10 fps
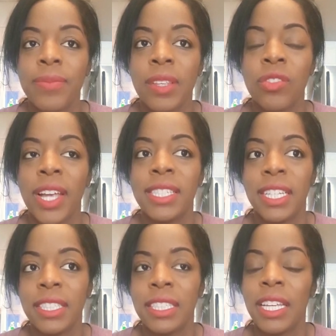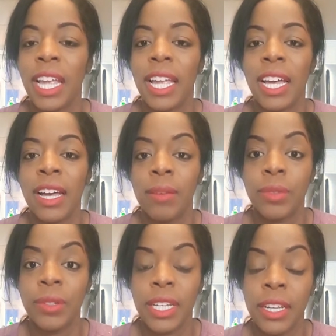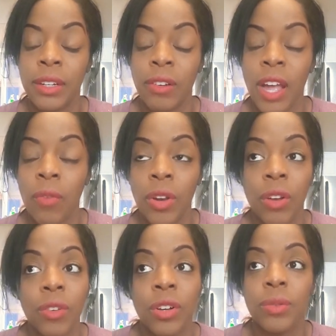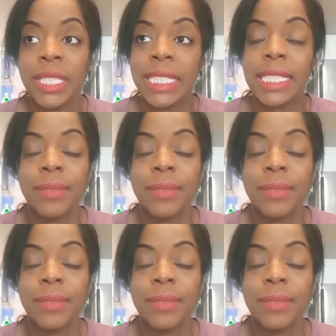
transitioning through the Underground Railroad.